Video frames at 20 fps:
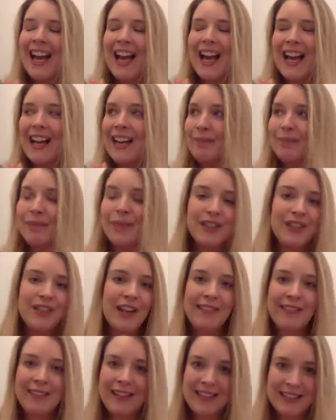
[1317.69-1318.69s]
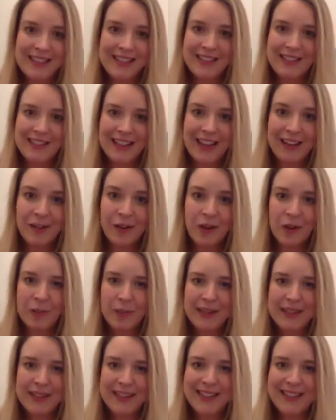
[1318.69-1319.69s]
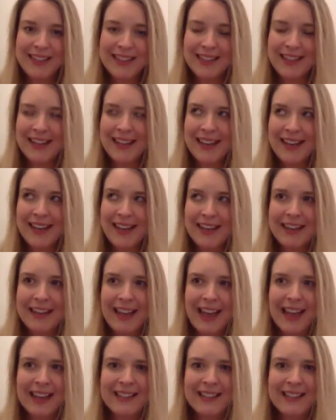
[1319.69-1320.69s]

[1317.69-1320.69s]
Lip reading: But generally it's like not, but he can